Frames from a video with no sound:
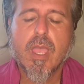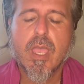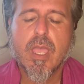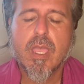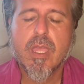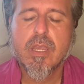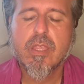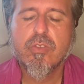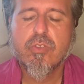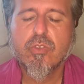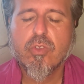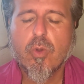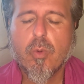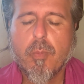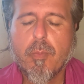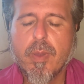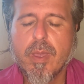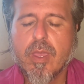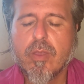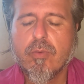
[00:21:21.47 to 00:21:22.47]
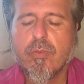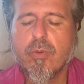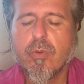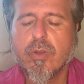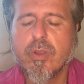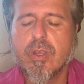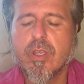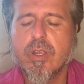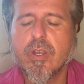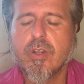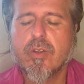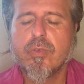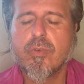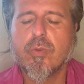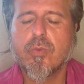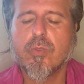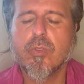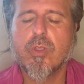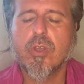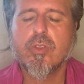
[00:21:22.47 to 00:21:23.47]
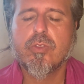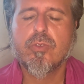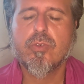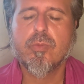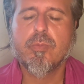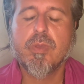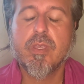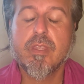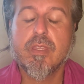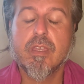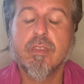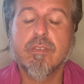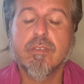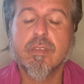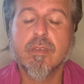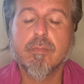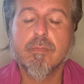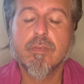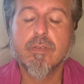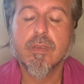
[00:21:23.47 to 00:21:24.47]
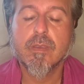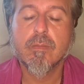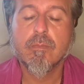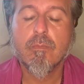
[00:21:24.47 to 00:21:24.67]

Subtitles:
and it's so painful and hurtful not to be that something